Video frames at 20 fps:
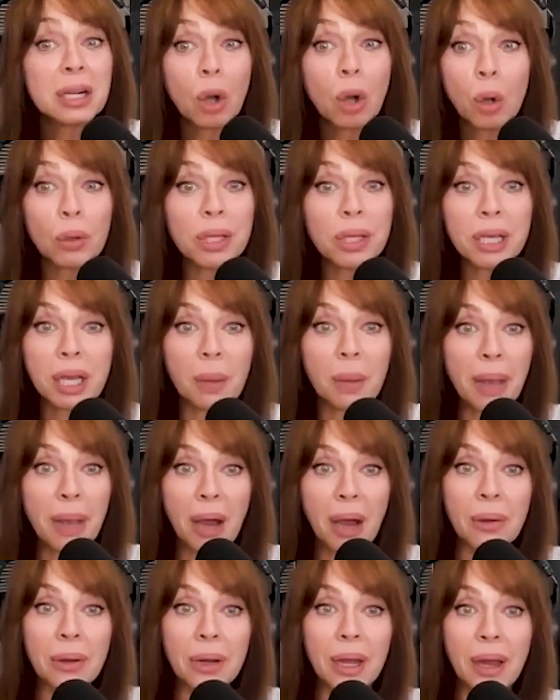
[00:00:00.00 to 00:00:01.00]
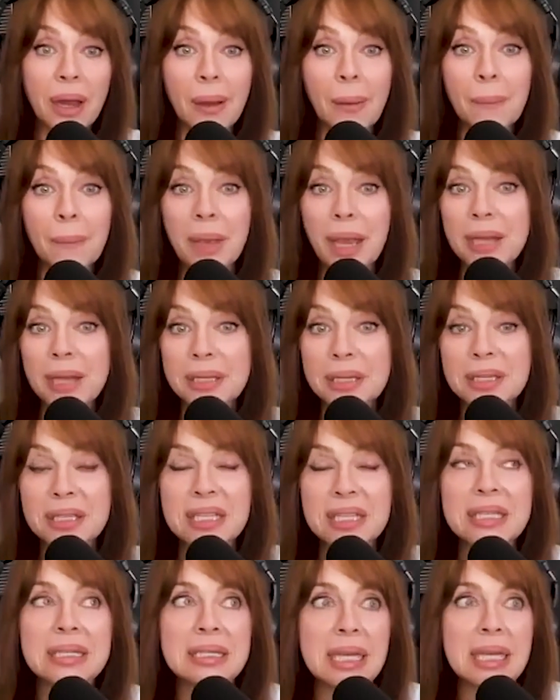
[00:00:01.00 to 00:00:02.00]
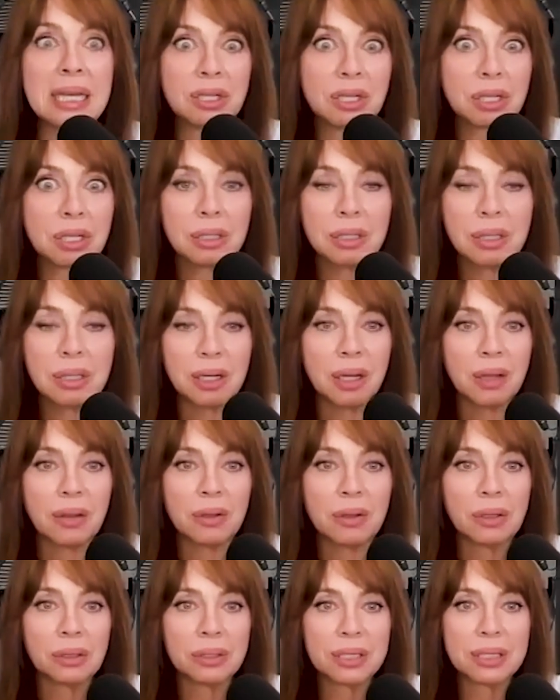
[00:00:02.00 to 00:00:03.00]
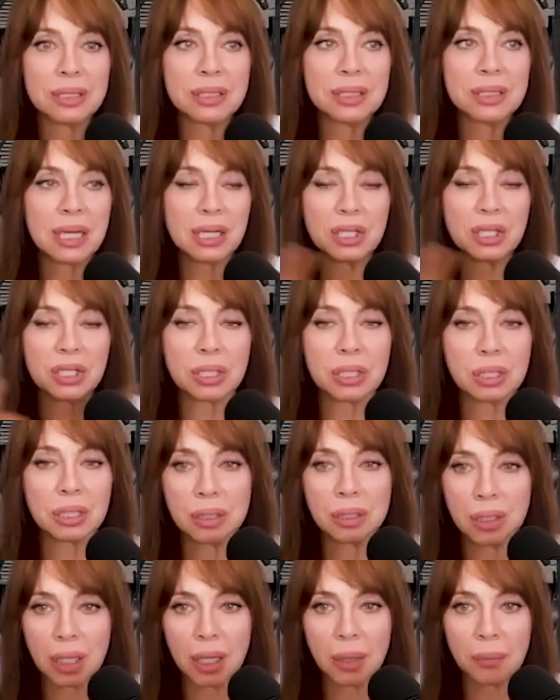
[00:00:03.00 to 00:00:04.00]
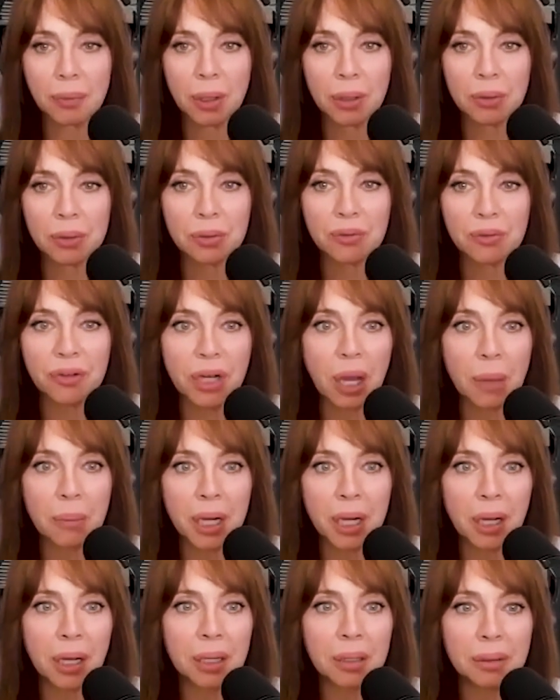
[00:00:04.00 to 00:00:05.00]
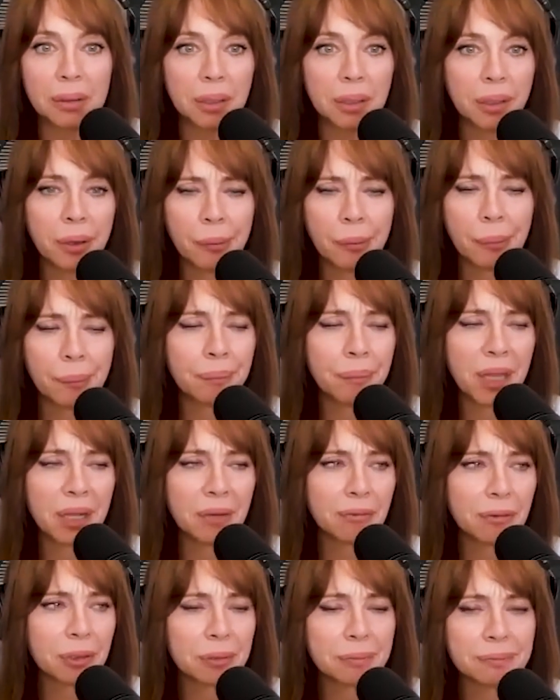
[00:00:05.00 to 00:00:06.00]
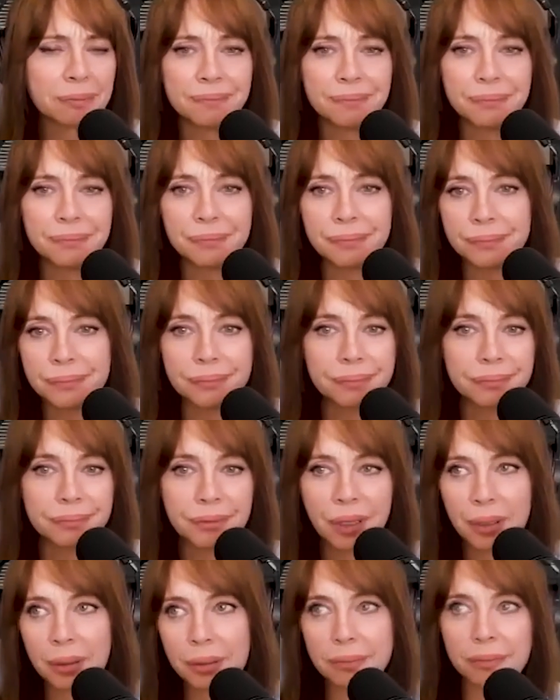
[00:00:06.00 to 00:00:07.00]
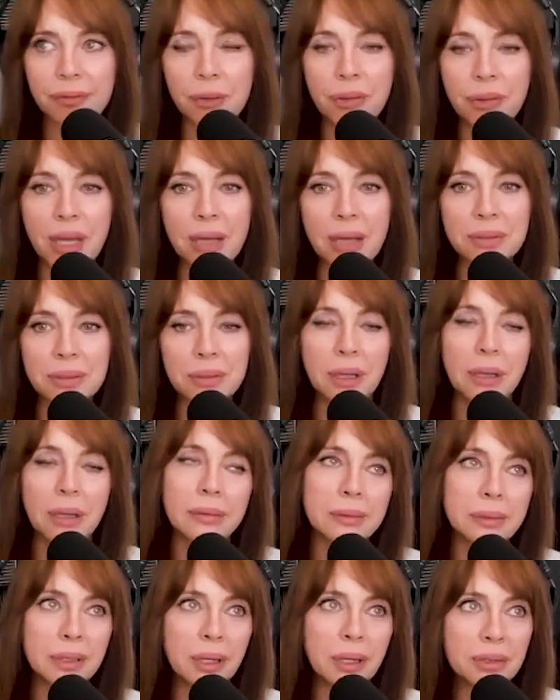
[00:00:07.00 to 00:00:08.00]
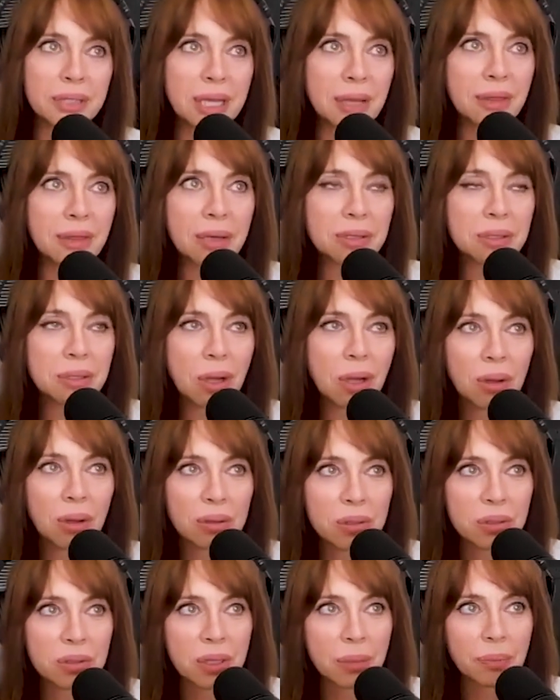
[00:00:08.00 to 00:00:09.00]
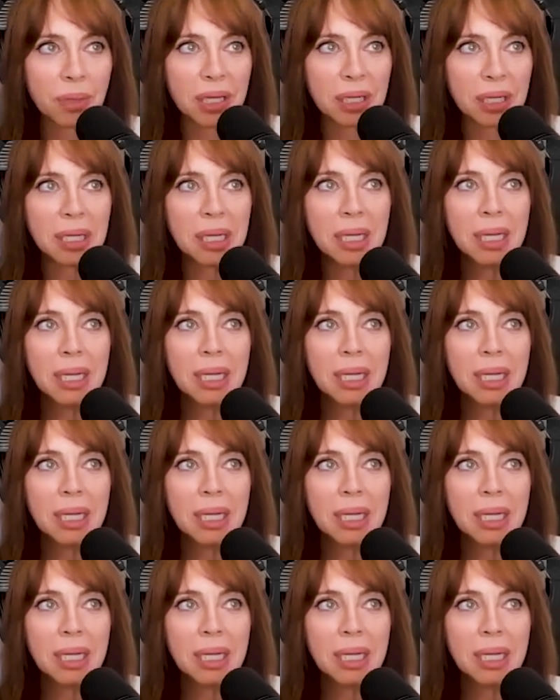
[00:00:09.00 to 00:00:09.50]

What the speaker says: had only come out as a sensation, another sensation, cultural phenomenon, made for a few thousand, $10,000 or something.